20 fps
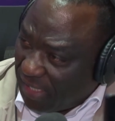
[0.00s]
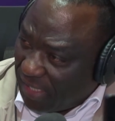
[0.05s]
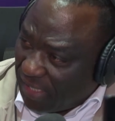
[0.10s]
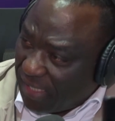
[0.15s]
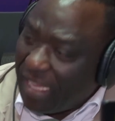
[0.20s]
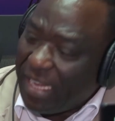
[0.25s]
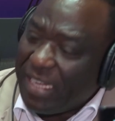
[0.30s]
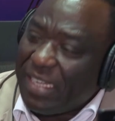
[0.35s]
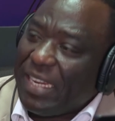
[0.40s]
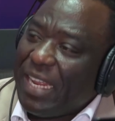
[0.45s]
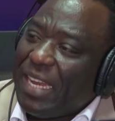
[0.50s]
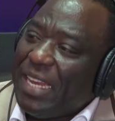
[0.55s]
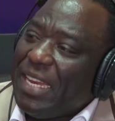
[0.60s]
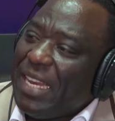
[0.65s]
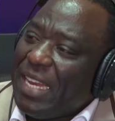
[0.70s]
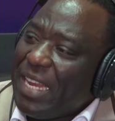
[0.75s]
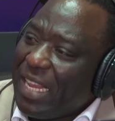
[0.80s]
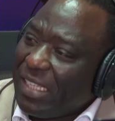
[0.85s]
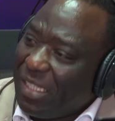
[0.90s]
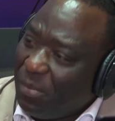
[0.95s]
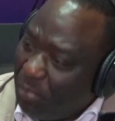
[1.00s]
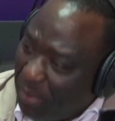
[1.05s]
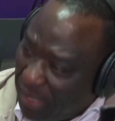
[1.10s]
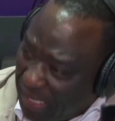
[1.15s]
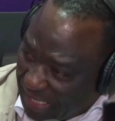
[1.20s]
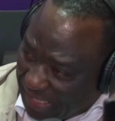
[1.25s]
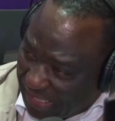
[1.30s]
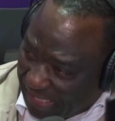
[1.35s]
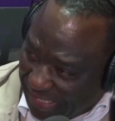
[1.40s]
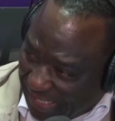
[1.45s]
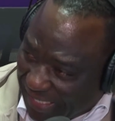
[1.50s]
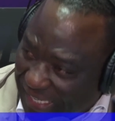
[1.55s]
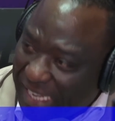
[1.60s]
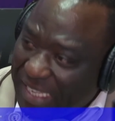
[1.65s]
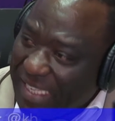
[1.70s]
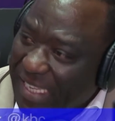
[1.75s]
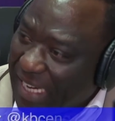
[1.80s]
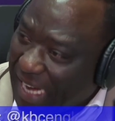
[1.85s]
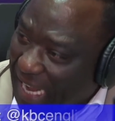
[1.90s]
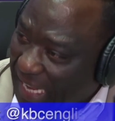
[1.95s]
The Delilah spirit is
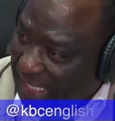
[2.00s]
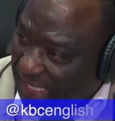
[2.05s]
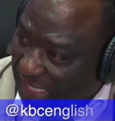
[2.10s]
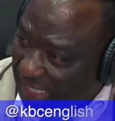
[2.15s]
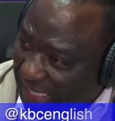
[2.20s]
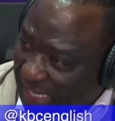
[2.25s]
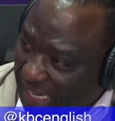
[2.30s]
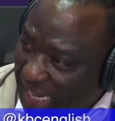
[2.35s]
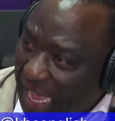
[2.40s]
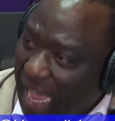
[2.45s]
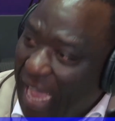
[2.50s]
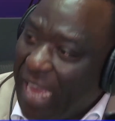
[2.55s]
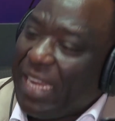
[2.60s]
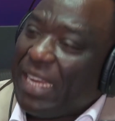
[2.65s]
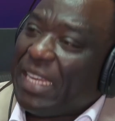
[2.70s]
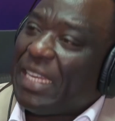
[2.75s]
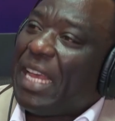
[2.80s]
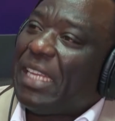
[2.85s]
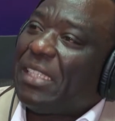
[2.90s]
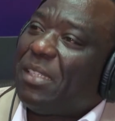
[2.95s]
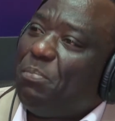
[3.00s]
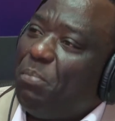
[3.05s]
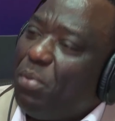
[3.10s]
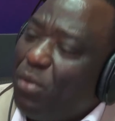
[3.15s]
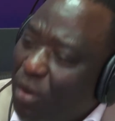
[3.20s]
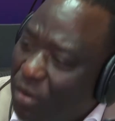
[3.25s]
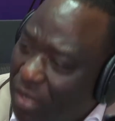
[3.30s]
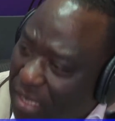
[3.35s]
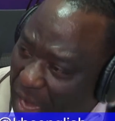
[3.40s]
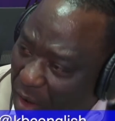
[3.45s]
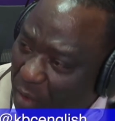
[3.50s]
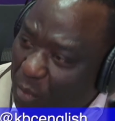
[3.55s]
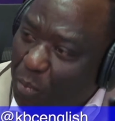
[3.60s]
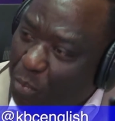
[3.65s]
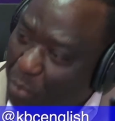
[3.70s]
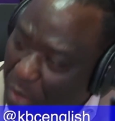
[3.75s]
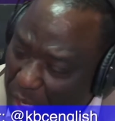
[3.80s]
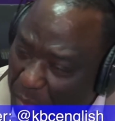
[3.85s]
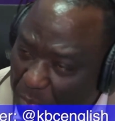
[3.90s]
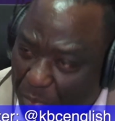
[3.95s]
dangerous, and it has brought down
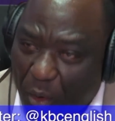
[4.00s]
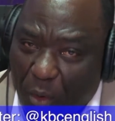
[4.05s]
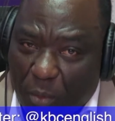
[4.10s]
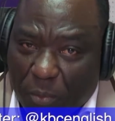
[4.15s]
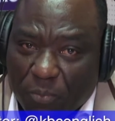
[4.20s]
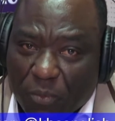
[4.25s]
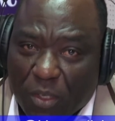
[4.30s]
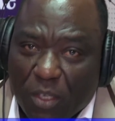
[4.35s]
people.